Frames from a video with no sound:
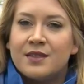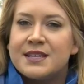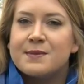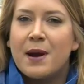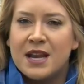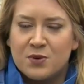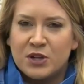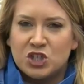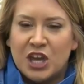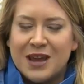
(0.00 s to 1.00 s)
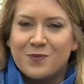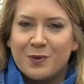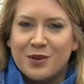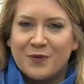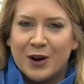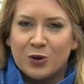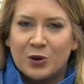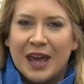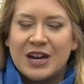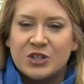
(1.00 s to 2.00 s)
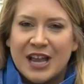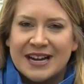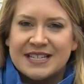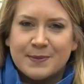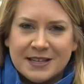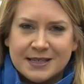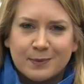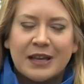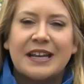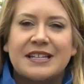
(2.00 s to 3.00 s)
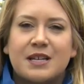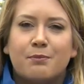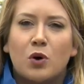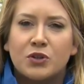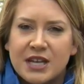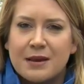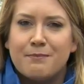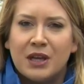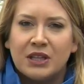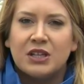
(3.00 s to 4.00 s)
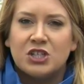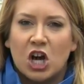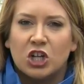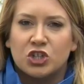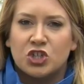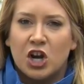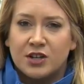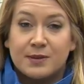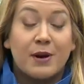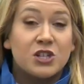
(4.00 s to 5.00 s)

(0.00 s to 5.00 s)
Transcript: This money, which came from the federal CARES Act, is being split into multi-million dollar chunks.